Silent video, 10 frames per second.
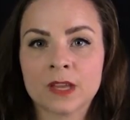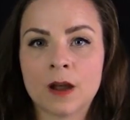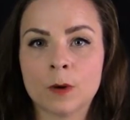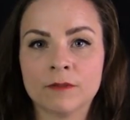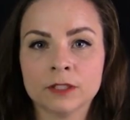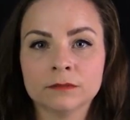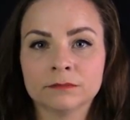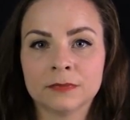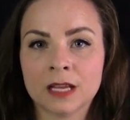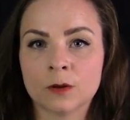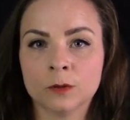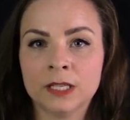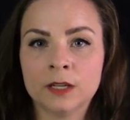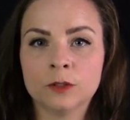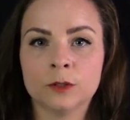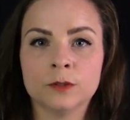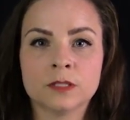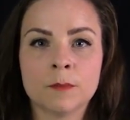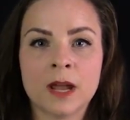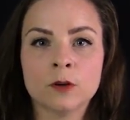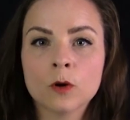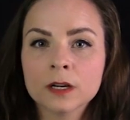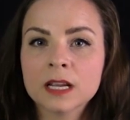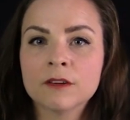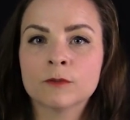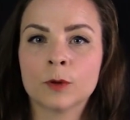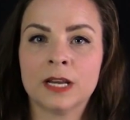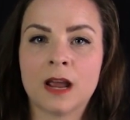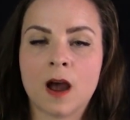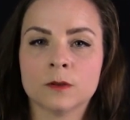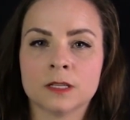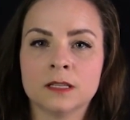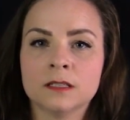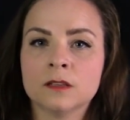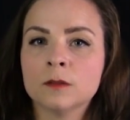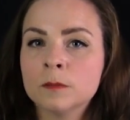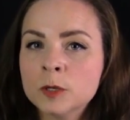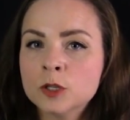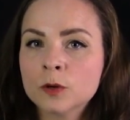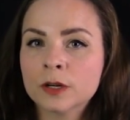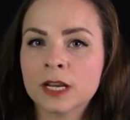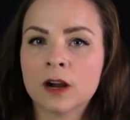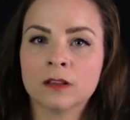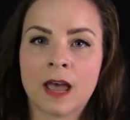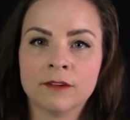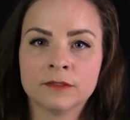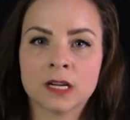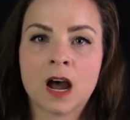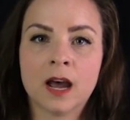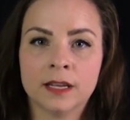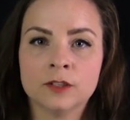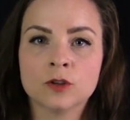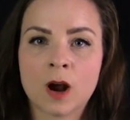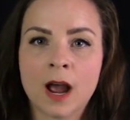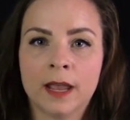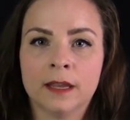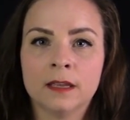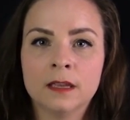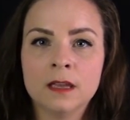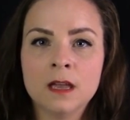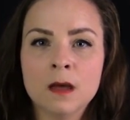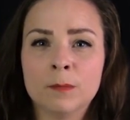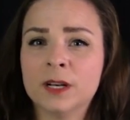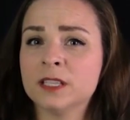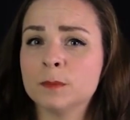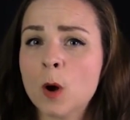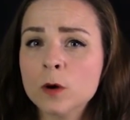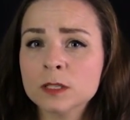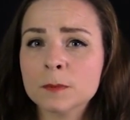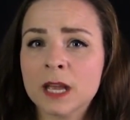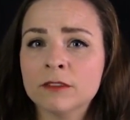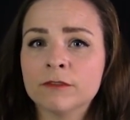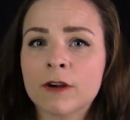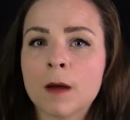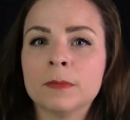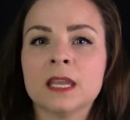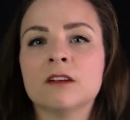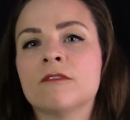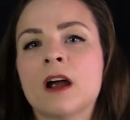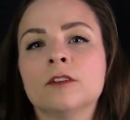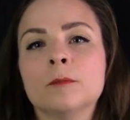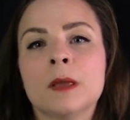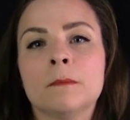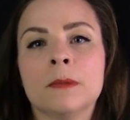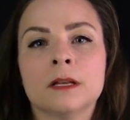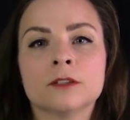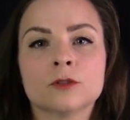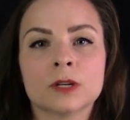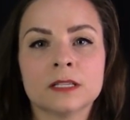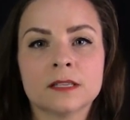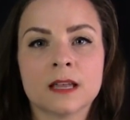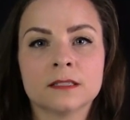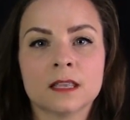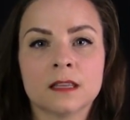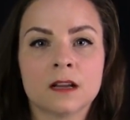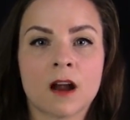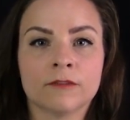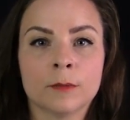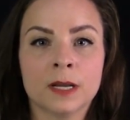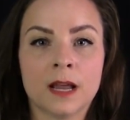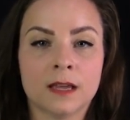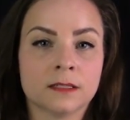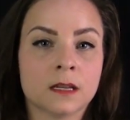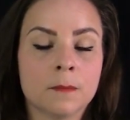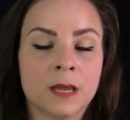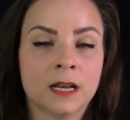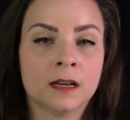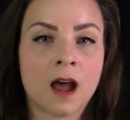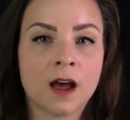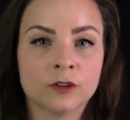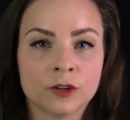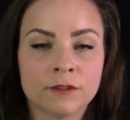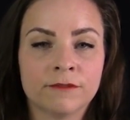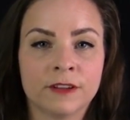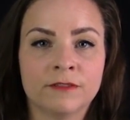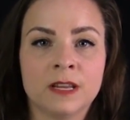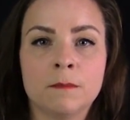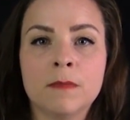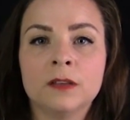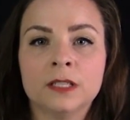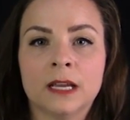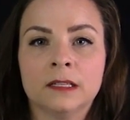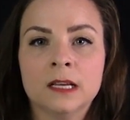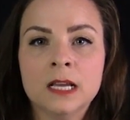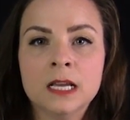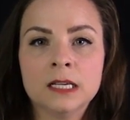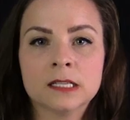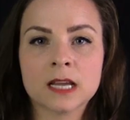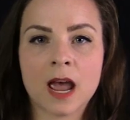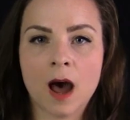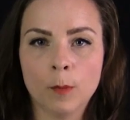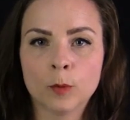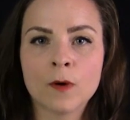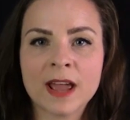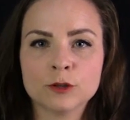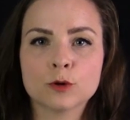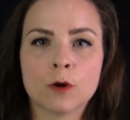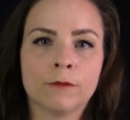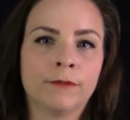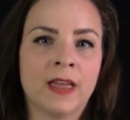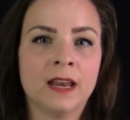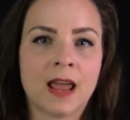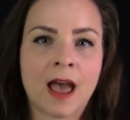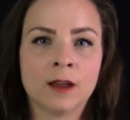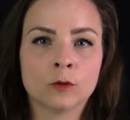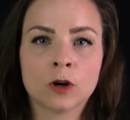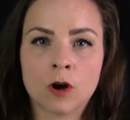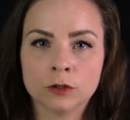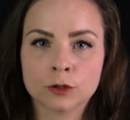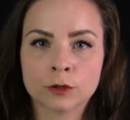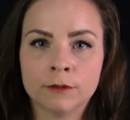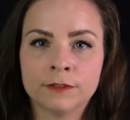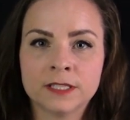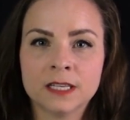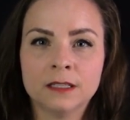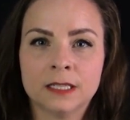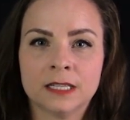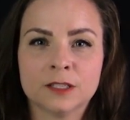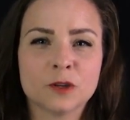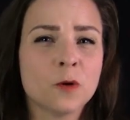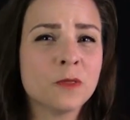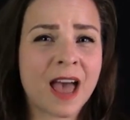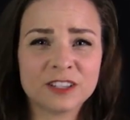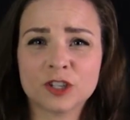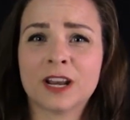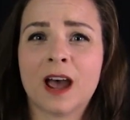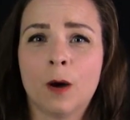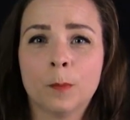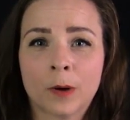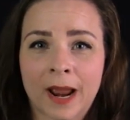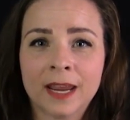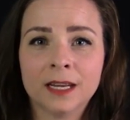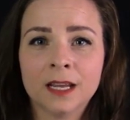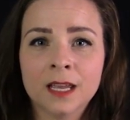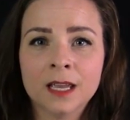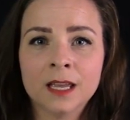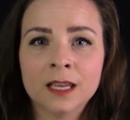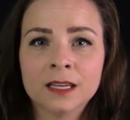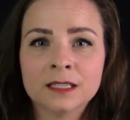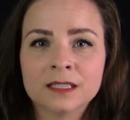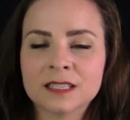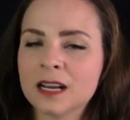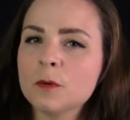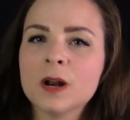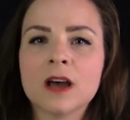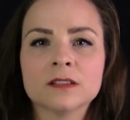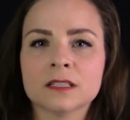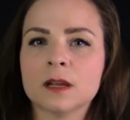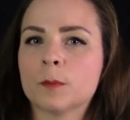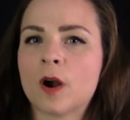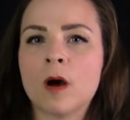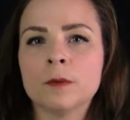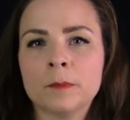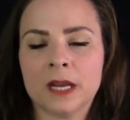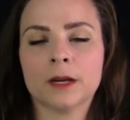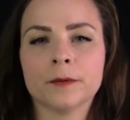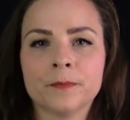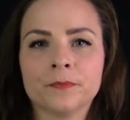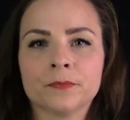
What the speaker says: However, that only includes a minority of greenhouses, so the majority are left high and dry. But a spokesman from the Environment Ministry says that the government has committed $150 million to help retrofit agricultural facilities. So that should help, right? Does anyone else see a problem here?